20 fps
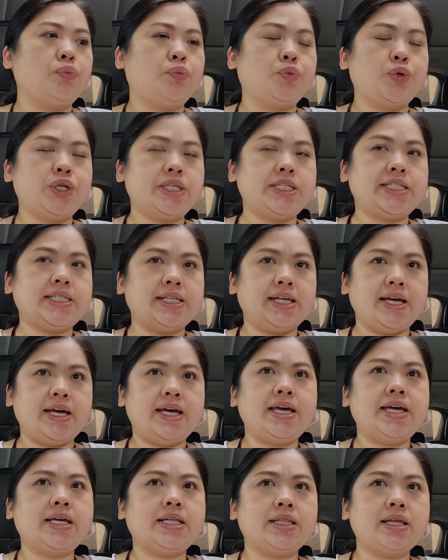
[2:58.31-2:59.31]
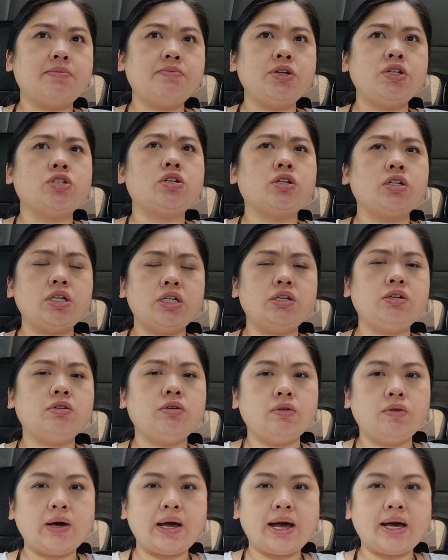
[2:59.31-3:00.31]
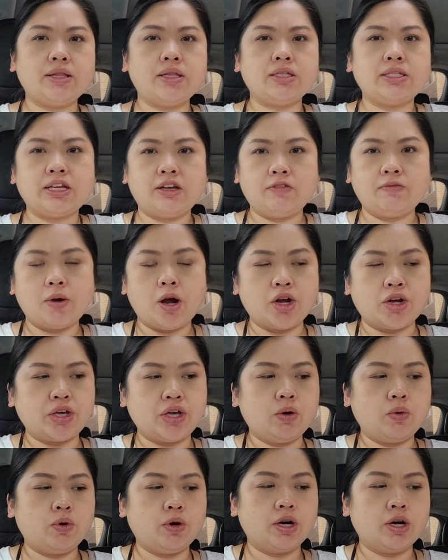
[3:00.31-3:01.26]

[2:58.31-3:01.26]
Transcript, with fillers: was like, "Let me show you how the self parking